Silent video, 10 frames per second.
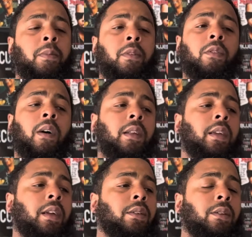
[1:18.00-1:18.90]
Trying to
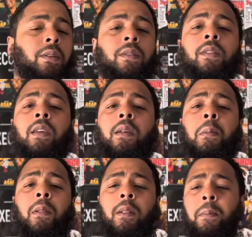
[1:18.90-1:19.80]
get, you know,
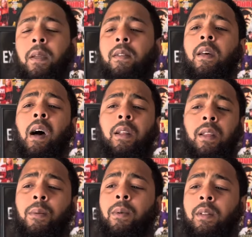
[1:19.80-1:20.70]
Sieg to be tied
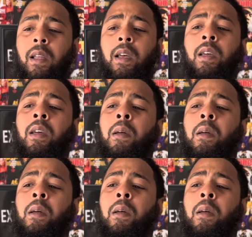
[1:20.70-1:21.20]
in with that.